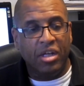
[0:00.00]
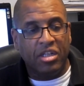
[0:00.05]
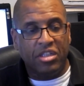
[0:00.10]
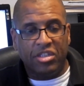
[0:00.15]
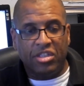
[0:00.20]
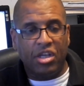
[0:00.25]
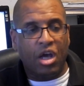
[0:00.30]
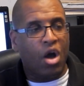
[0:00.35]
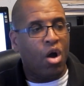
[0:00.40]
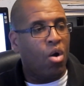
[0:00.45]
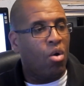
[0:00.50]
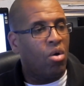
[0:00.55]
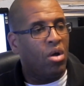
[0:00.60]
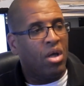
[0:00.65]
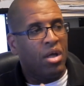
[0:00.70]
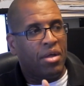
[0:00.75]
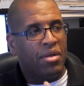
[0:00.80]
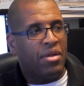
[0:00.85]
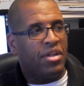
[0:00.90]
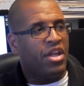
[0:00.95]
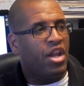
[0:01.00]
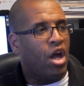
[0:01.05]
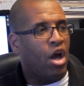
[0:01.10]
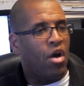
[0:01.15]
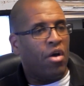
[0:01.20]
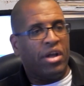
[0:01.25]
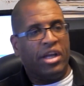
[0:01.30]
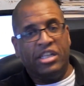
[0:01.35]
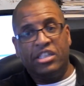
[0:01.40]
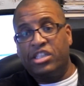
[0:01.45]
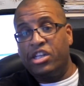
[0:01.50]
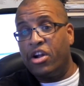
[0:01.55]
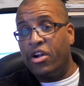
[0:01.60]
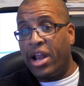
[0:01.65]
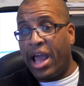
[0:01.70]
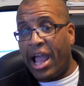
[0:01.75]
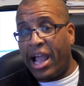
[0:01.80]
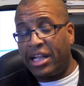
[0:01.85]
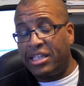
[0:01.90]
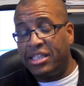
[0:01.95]
So, is there an
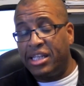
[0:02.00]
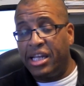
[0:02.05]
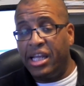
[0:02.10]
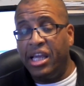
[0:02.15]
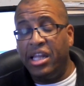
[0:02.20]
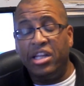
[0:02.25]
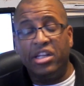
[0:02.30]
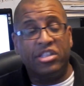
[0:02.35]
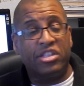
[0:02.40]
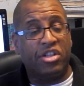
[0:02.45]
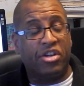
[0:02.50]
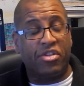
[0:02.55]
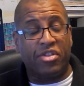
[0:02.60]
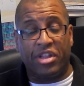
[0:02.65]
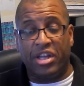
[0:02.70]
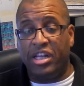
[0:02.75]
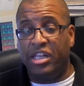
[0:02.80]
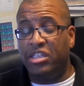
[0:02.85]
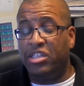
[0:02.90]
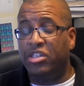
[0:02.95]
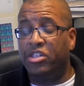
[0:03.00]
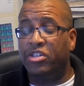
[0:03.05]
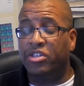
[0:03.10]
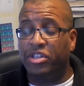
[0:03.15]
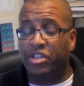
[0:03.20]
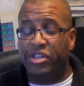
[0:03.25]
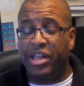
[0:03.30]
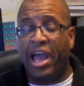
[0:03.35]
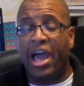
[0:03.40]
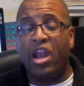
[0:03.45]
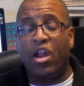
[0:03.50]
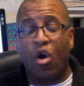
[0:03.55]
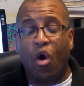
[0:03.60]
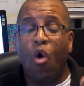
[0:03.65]
accident? Is there this? Or is there that?